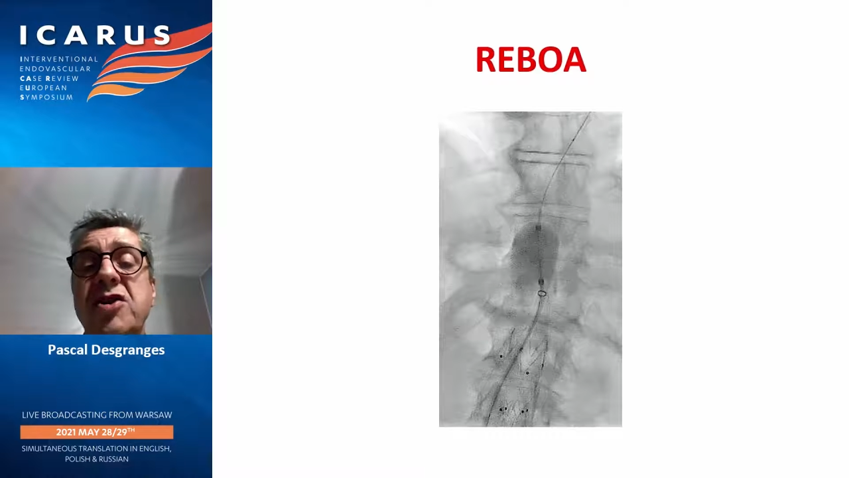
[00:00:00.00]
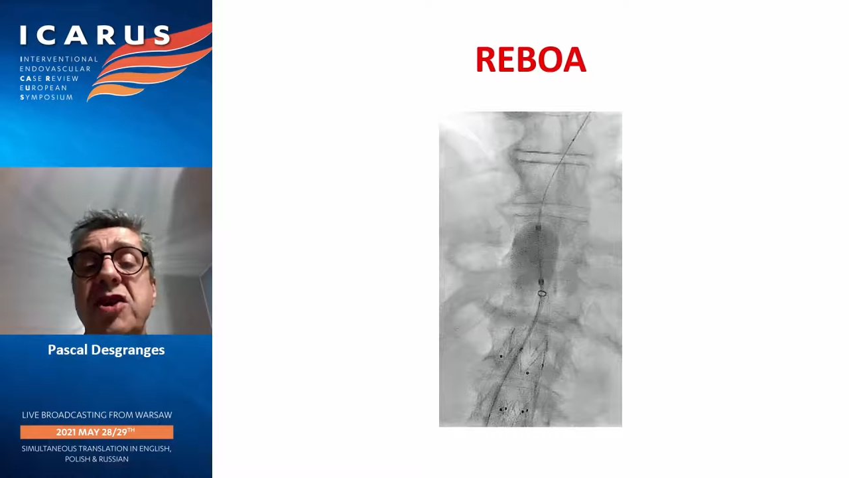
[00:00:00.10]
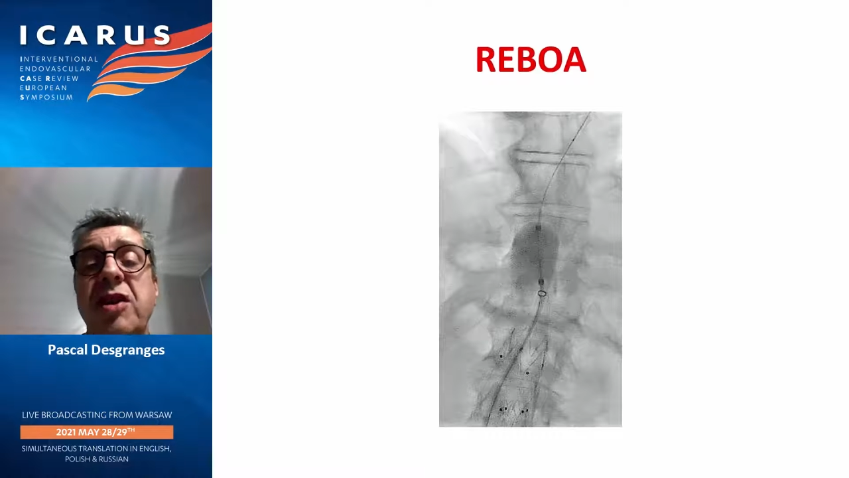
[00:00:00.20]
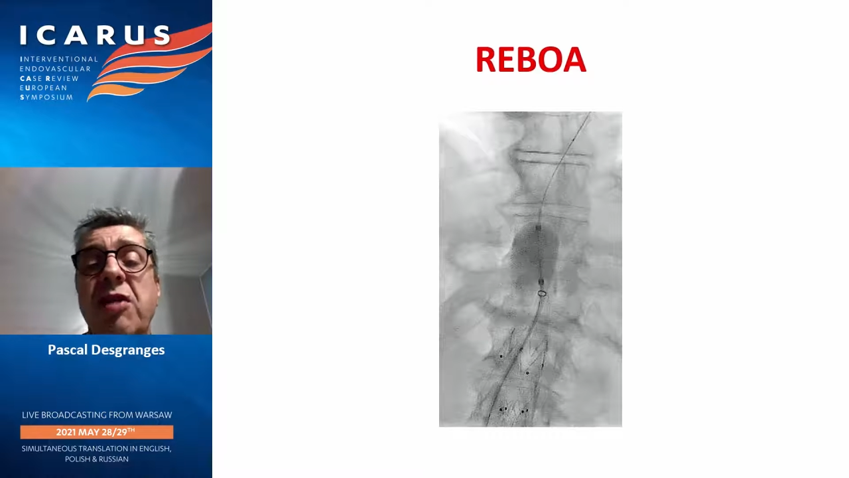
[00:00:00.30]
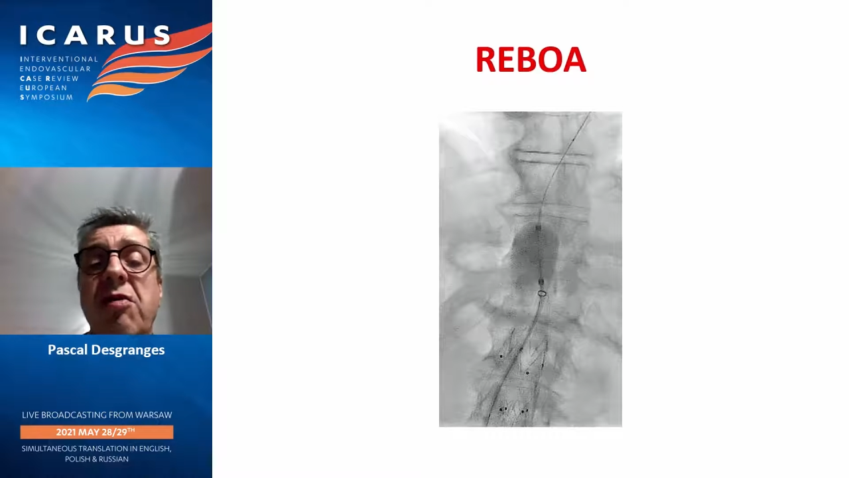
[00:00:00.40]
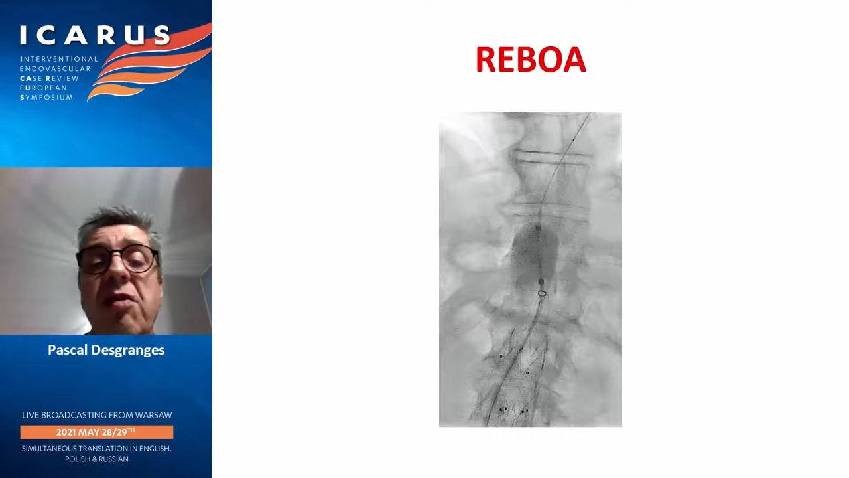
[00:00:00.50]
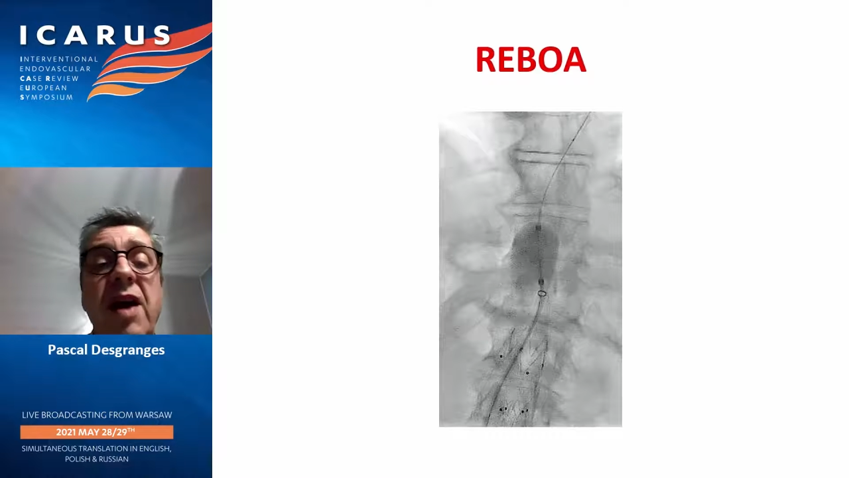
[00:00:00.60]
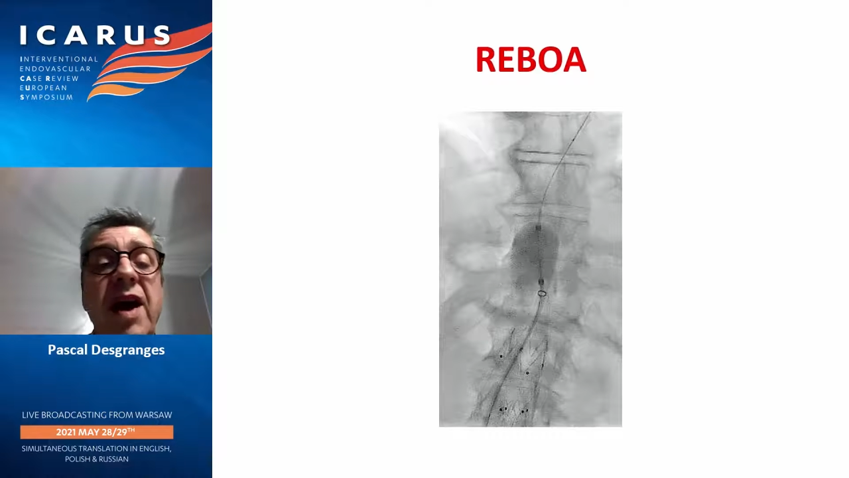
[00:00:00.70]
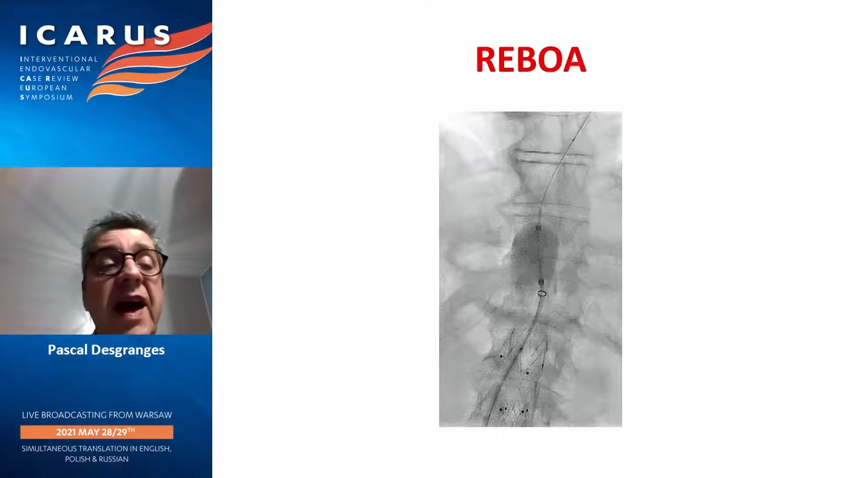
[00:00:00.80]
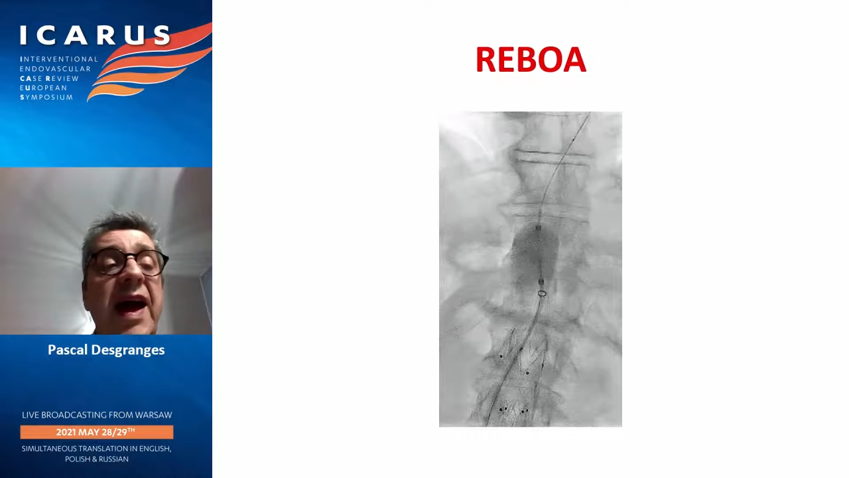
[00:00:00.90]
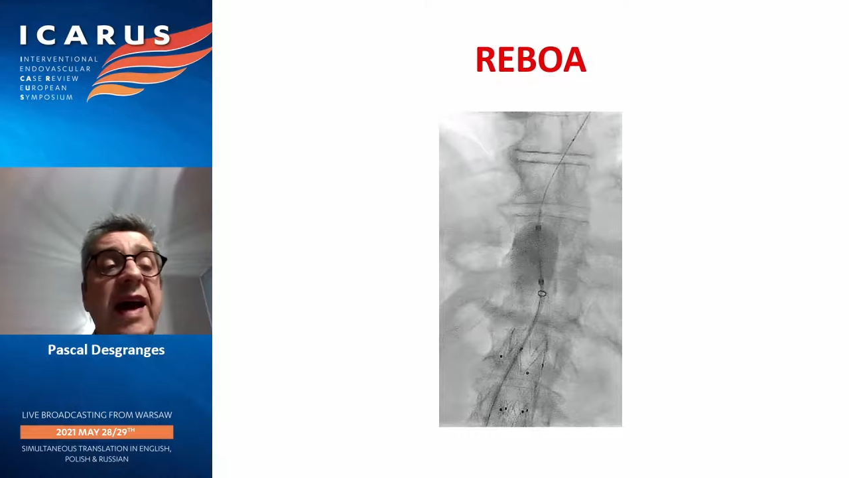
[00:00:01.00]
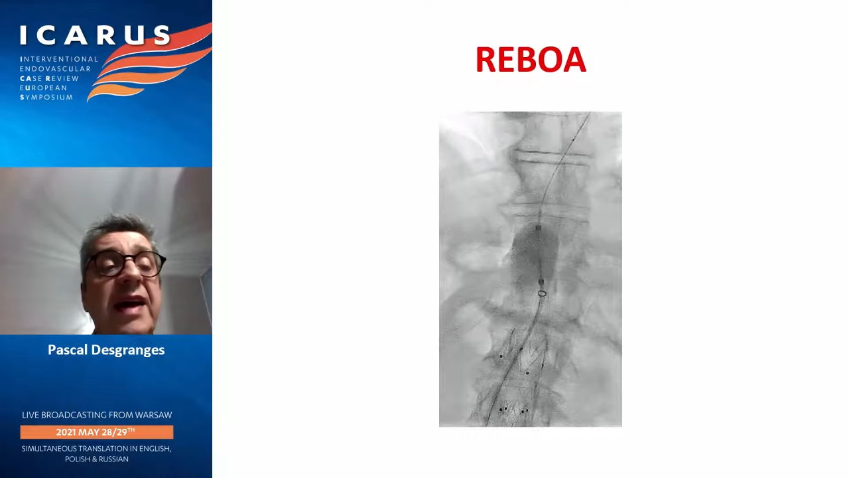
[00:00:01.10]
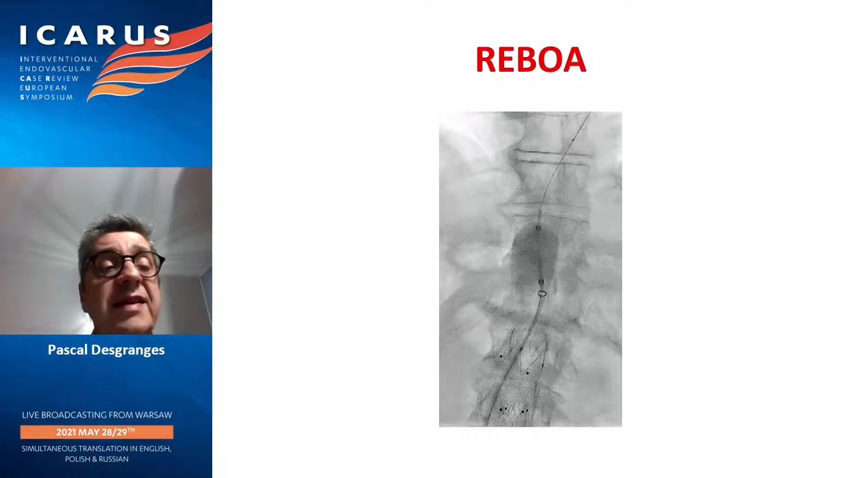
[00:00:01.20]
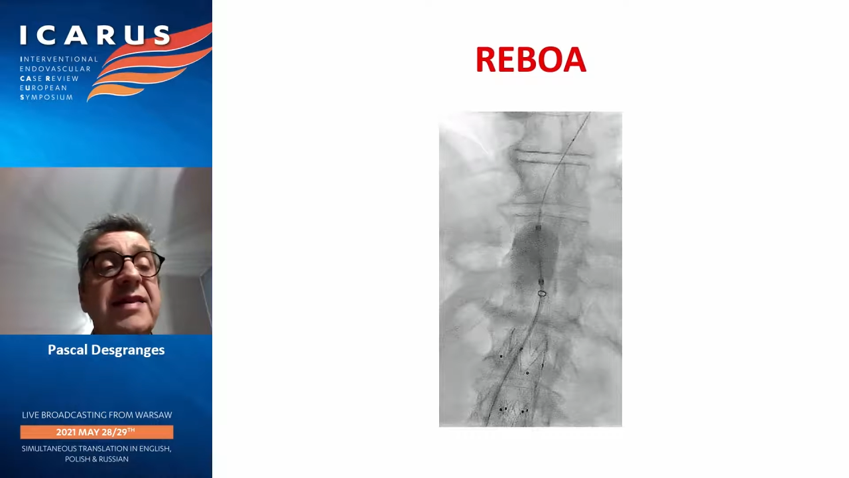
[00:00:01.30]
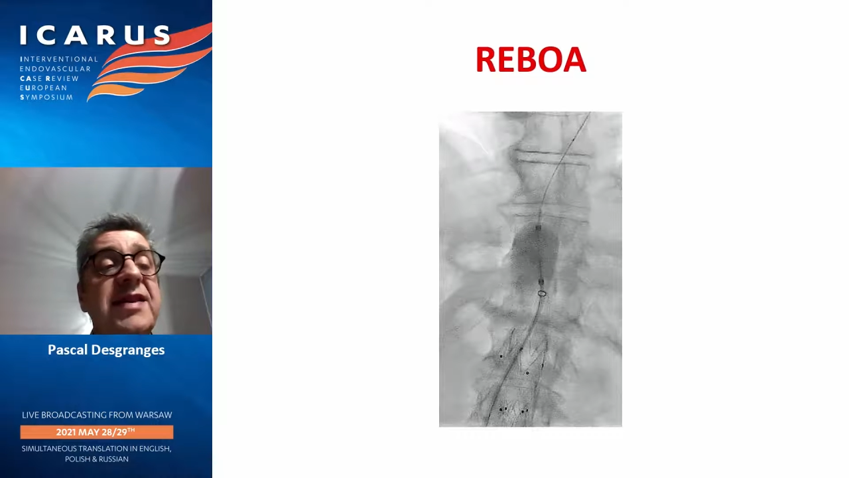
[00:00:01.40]
general
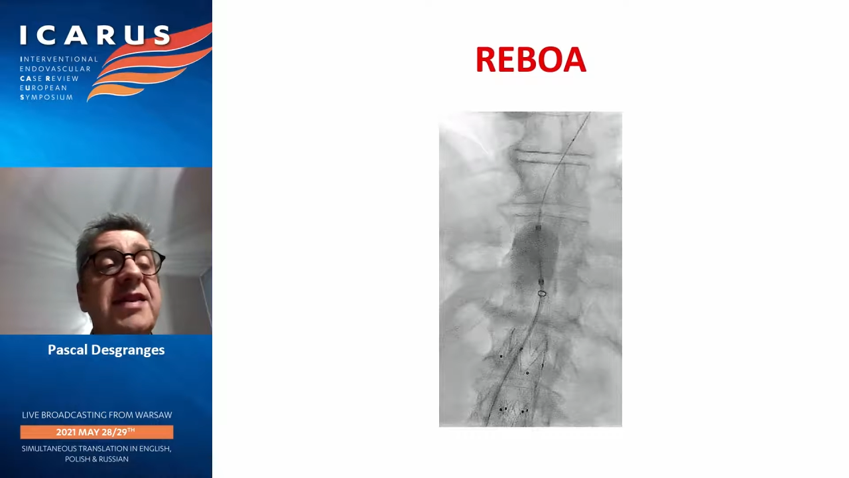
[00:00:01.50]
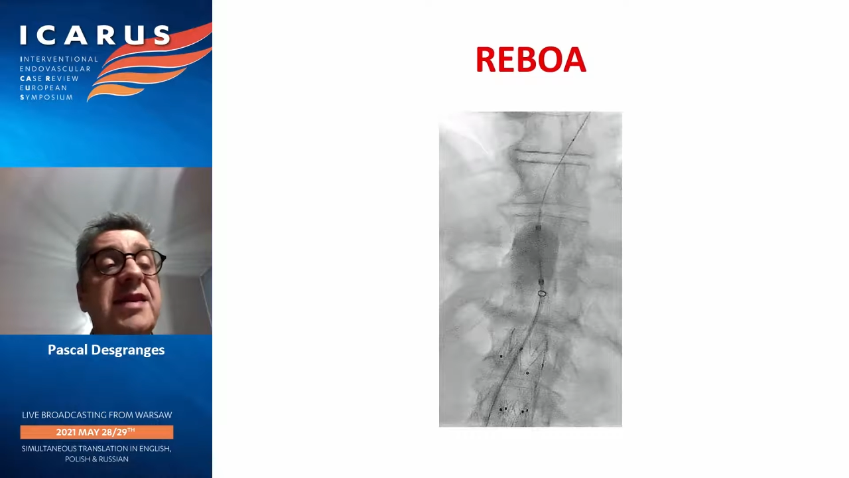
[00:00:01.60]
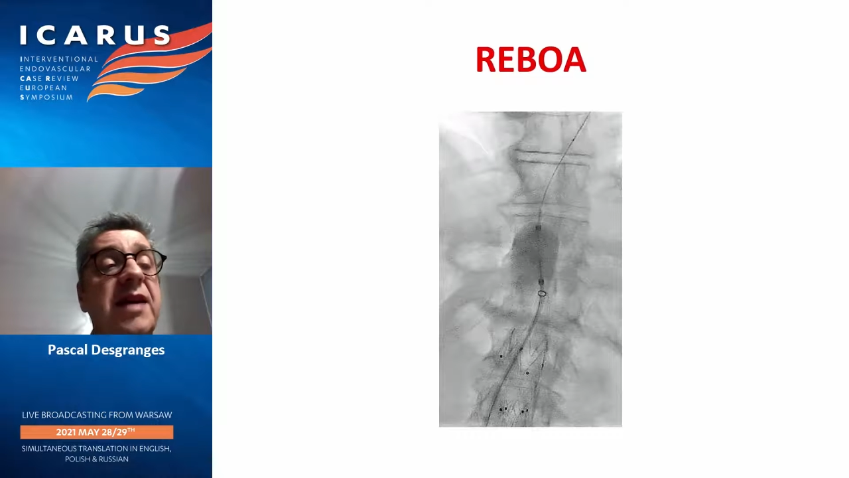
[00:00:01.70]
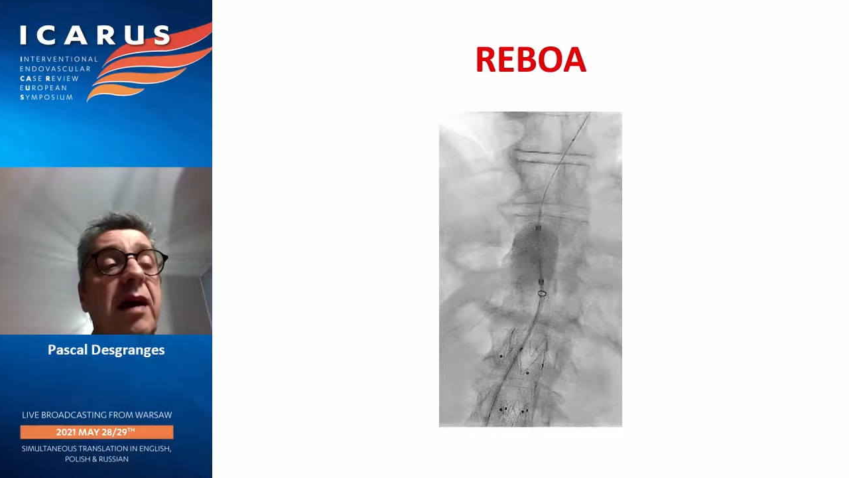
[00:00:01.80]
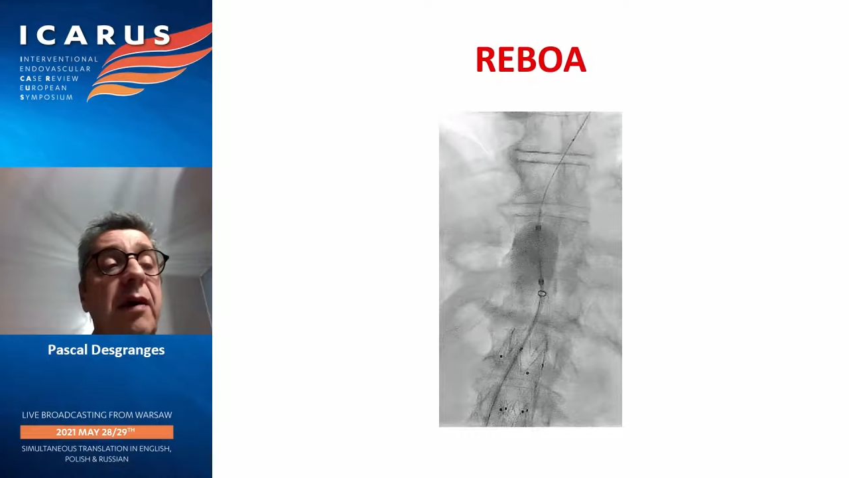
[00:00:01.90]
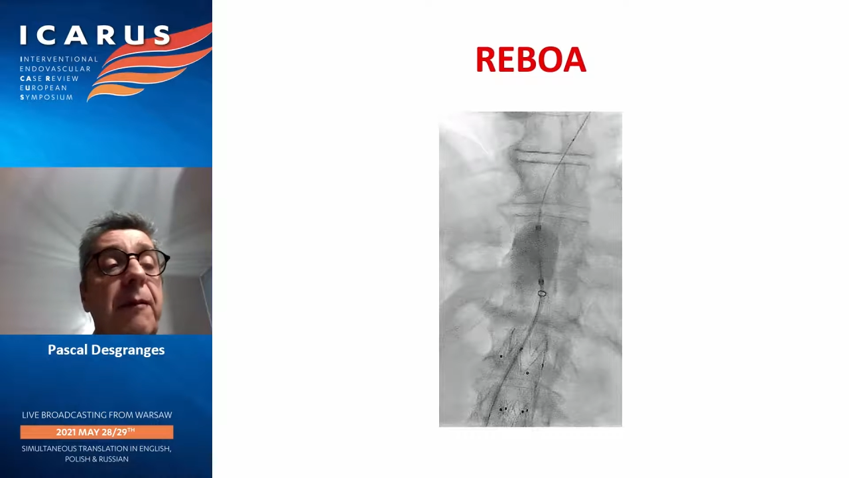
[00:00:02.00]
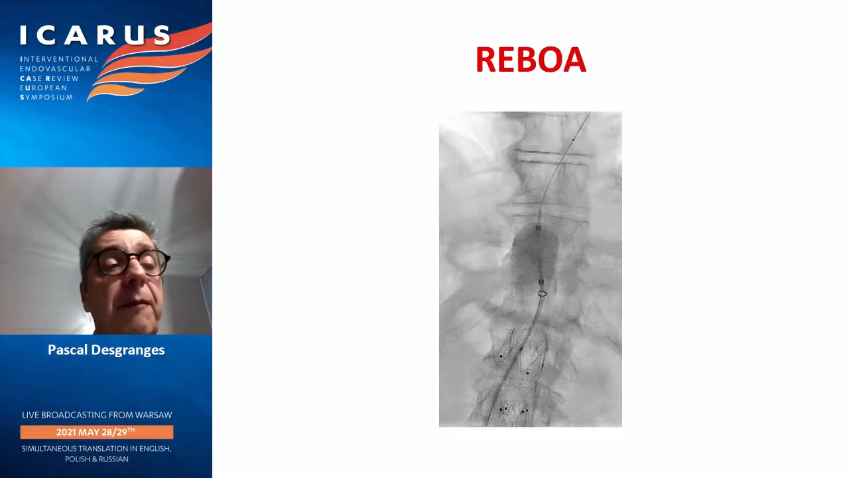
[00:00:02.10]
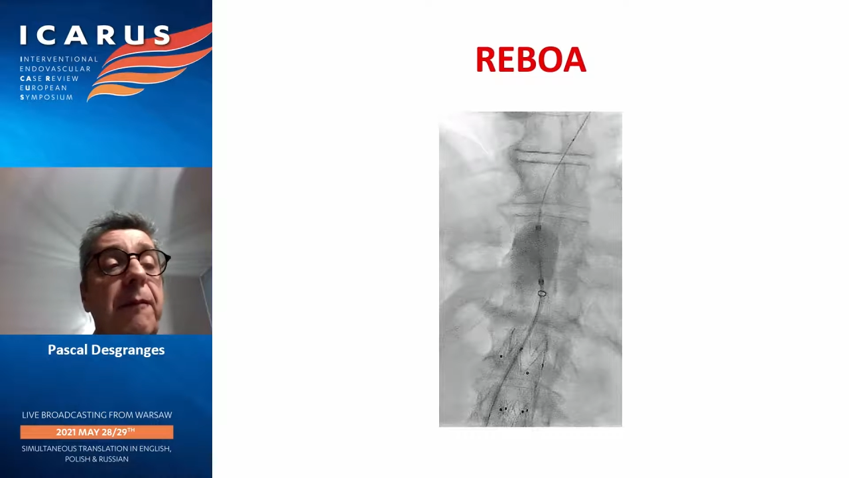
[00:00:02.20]
anesthesia.